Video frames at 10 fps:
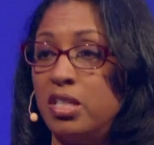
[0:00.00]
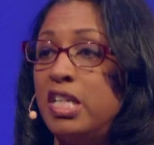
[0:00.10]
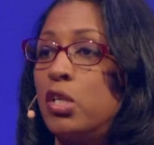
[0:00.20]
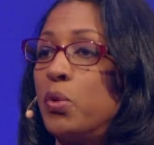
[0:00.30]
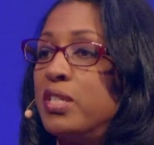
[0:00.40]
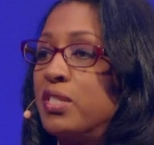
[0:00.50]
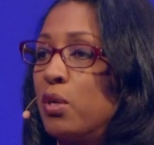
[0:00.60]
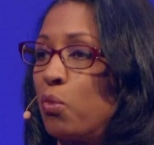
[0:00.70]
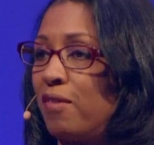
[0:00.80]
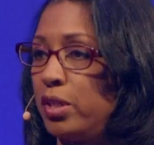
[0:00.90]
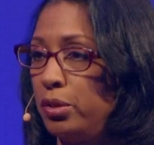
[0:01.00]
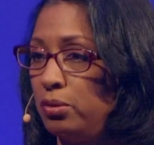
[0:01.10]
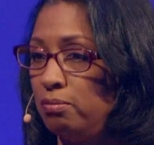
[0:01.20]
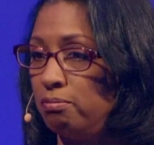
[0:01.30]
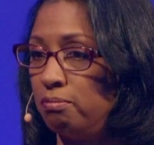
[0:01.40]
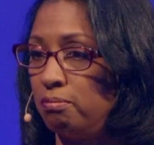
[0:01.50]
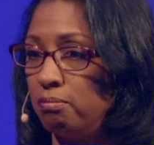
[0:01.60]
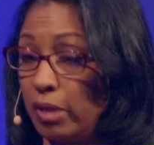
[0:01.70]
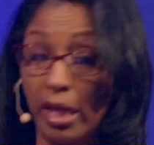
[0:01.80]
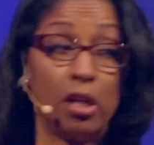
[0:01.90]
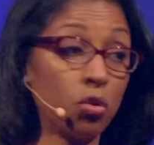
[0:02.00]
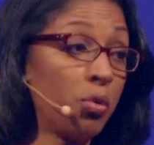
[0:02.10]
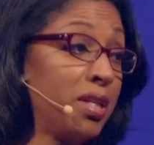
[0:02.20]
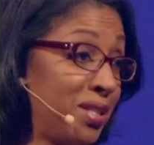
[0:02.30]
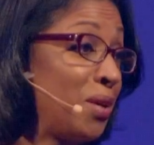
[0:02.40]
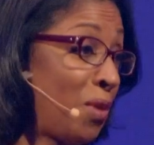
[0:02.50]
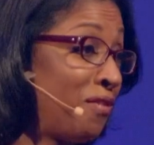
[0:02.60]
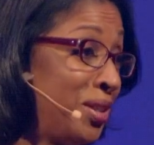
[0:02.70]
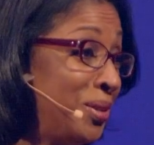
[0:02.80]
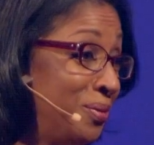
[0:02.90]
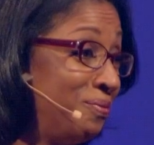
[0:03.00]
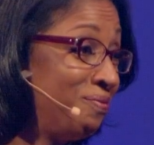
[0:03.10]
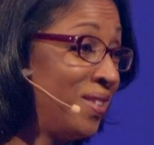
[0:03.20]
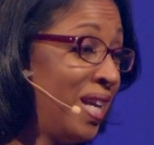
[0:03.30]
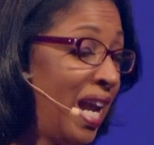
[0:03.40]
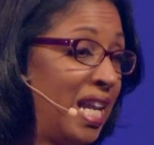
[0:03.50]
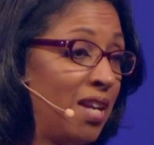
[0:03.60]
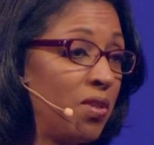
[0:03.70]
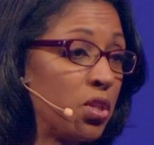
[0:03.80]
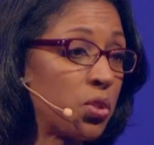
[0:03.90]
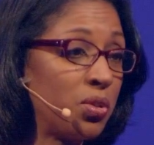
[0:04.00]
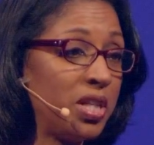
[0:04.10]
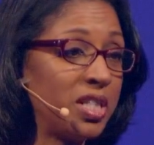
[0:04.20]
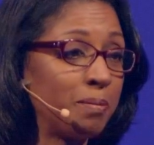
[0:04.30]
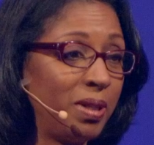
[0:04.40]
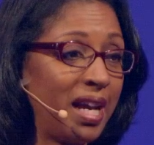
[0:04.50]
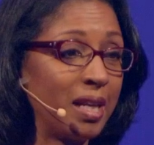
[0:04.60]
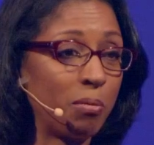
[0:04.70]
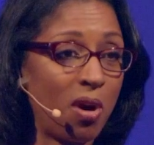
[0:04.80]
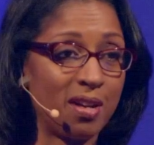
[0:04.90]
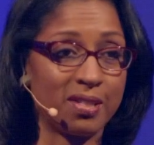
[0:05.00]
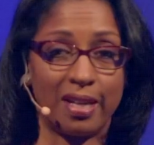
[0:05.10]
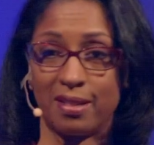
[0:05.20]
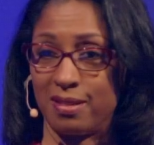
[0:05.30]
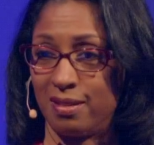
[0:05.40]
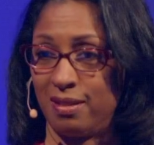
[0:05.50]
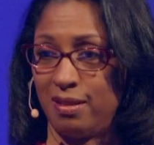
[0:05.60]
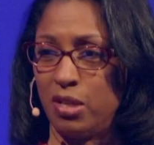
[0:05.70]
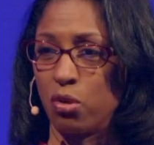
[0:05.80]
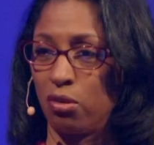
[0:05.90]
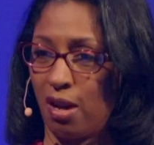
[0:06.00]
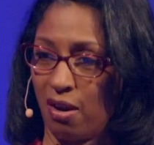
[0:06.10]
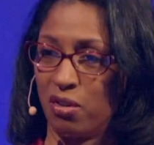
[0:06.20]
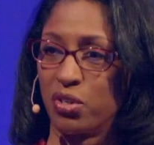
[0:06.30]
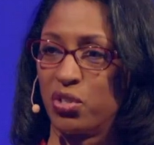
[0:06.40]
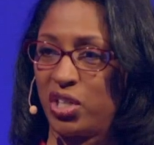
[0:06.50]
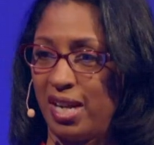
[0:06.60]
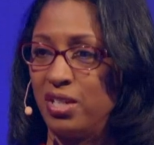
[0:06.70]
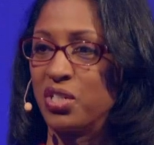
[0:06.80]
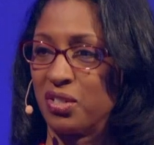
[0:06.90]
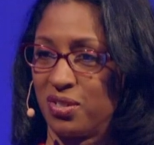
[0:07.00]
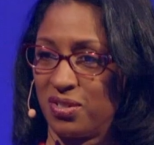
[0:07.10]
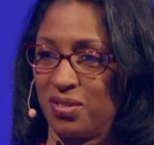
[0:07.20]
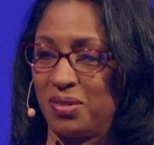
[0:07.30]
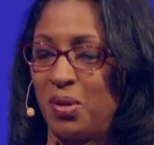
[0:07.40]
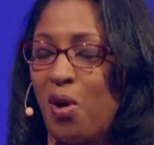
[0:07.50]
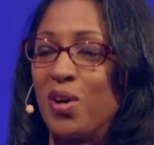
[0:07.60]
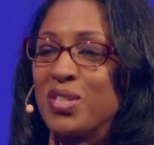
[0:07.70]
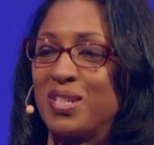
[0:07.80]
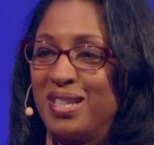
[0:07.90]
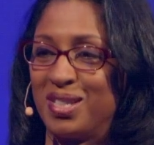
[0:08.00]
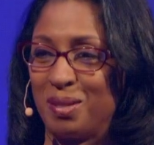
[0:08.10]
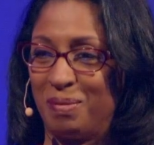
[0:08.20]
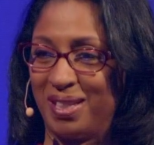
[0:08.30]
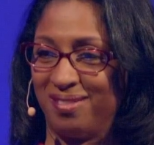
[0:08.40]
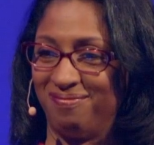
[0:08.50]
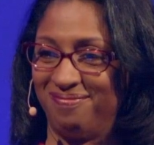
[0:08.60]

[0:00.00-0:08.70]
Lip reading: decreasing revenue, increasing revenue, and even the strategic planning process. These are larger changes, ostensibly.